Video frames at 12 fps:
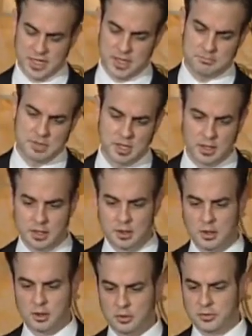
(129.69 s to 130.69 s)
time
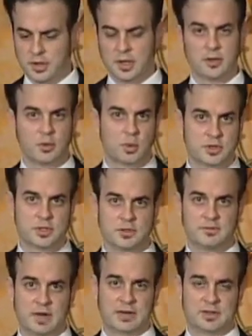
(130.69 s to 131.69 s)
called the
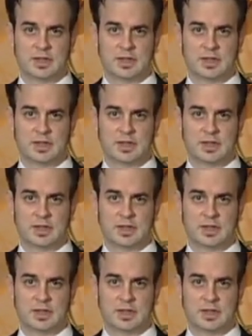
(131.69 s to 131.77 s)
125.